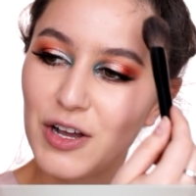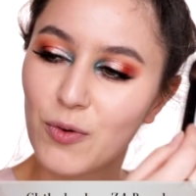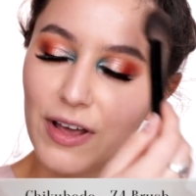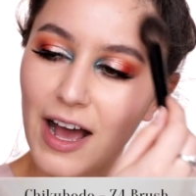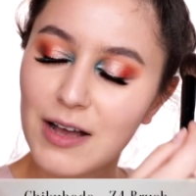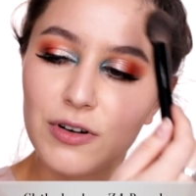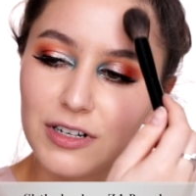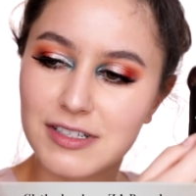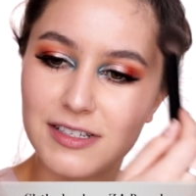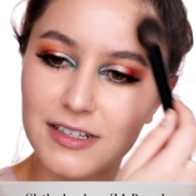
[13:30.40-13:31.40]
When I
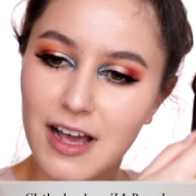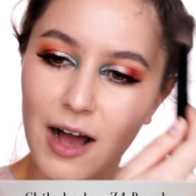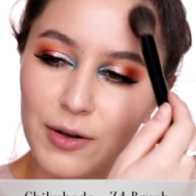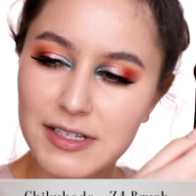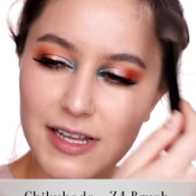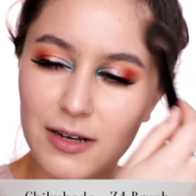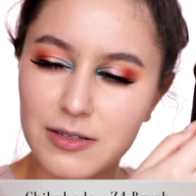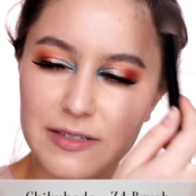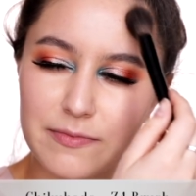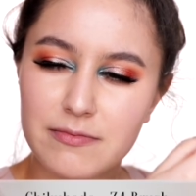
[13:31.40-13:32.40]
was
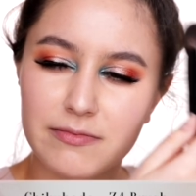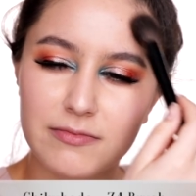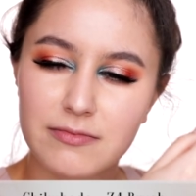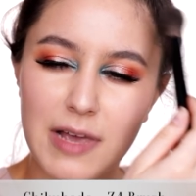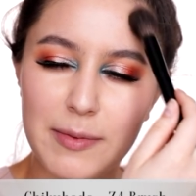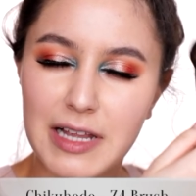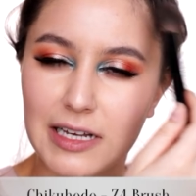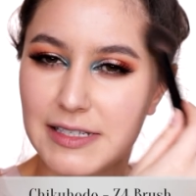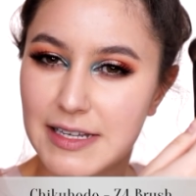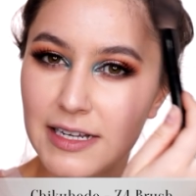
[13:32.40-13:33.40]
maybe
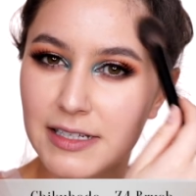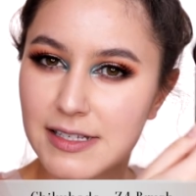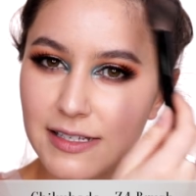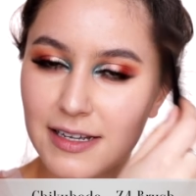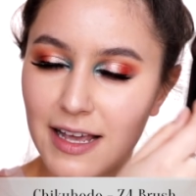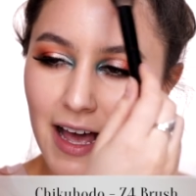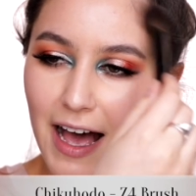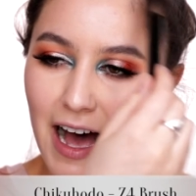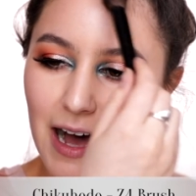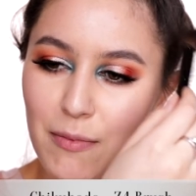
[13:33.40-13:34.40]
like six,
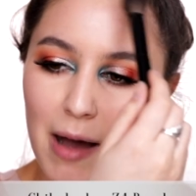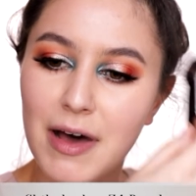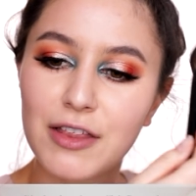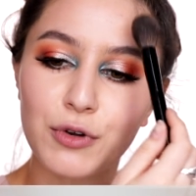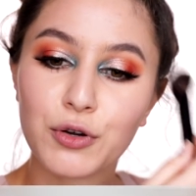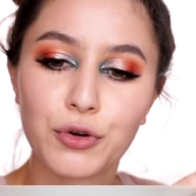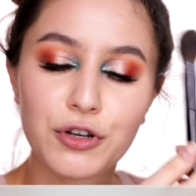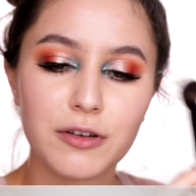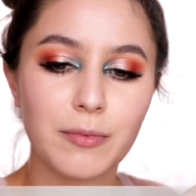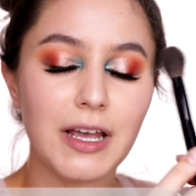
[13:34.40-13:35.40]
my mother
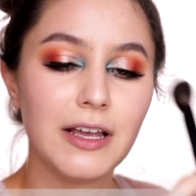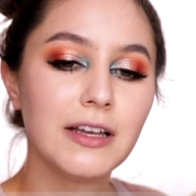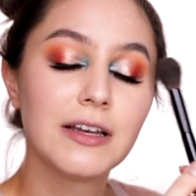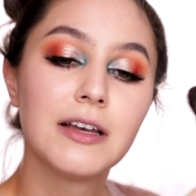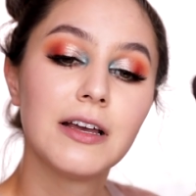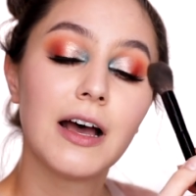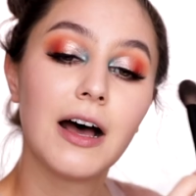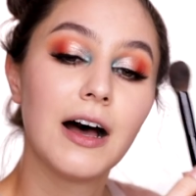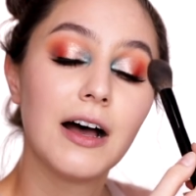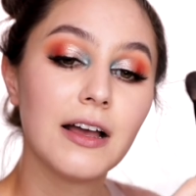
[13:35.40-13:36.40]
recruited me
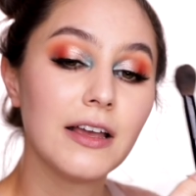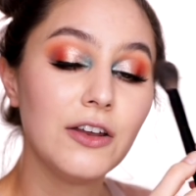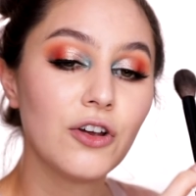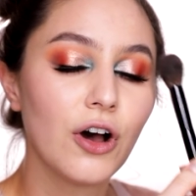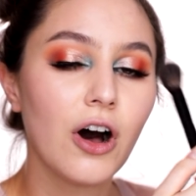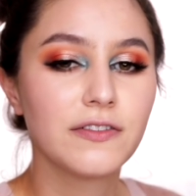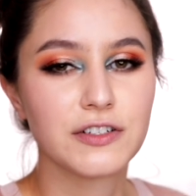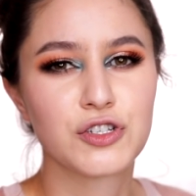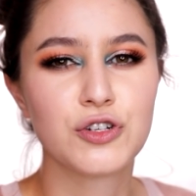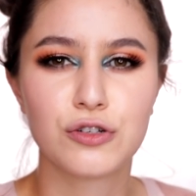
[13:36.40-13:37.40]
in her
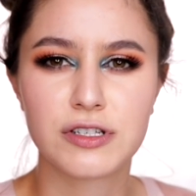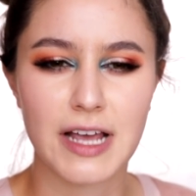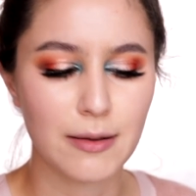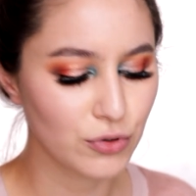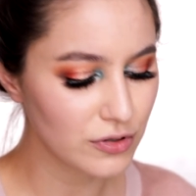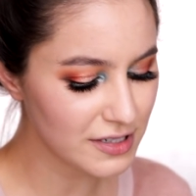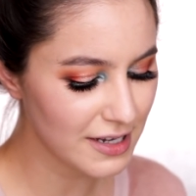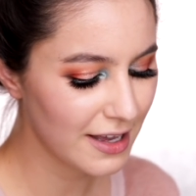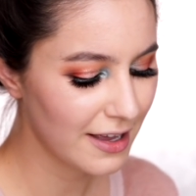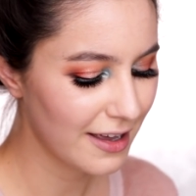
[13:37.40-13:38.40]
office to do samples.
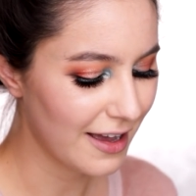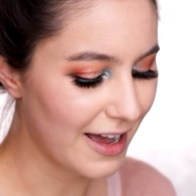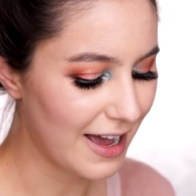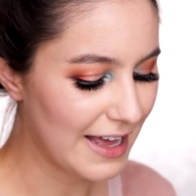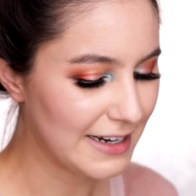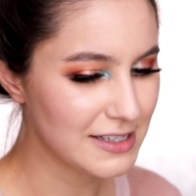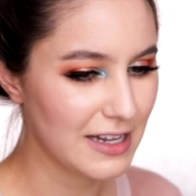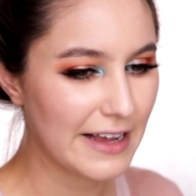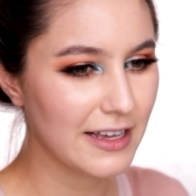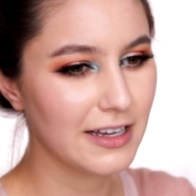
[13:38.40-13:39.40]
And it's
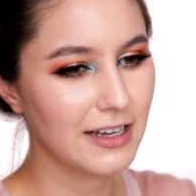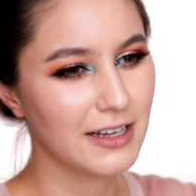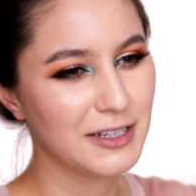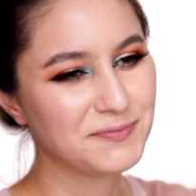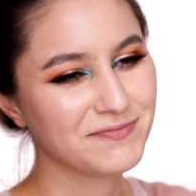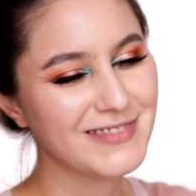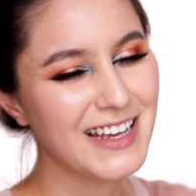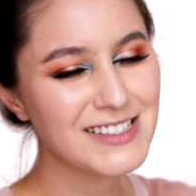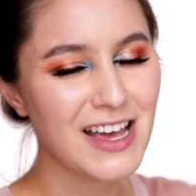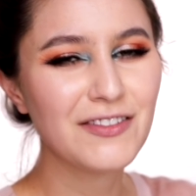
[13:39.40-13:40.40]
like
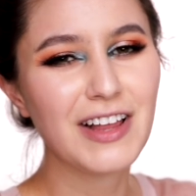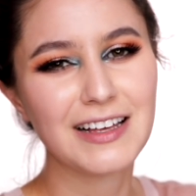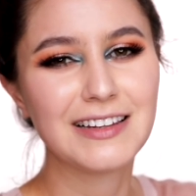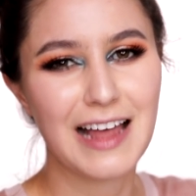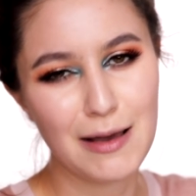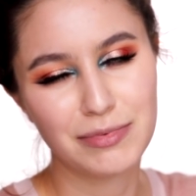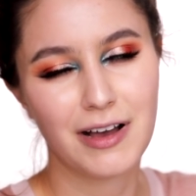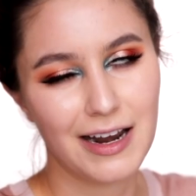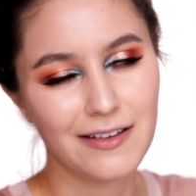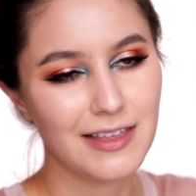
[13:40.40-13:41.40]
it's kind of like a lab
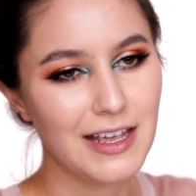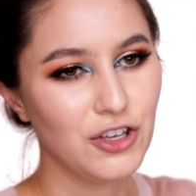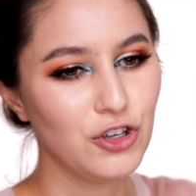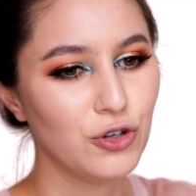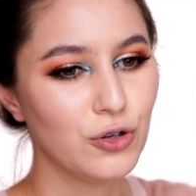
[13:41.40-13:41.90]
kind of thing.